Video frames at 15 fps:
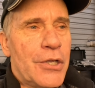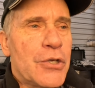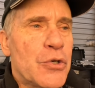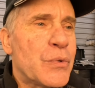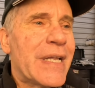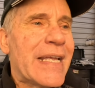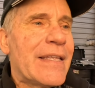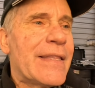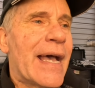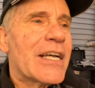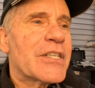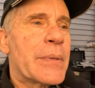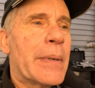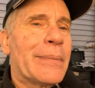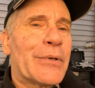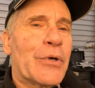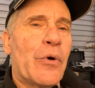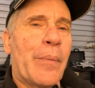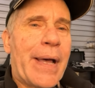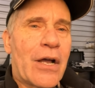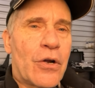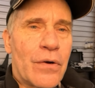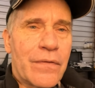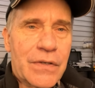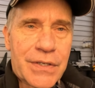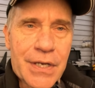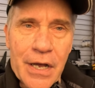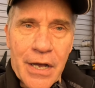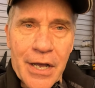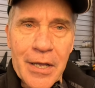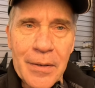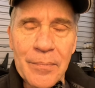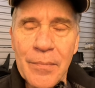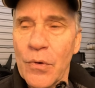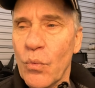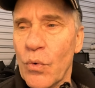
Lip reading: You need that to be able to go back over time.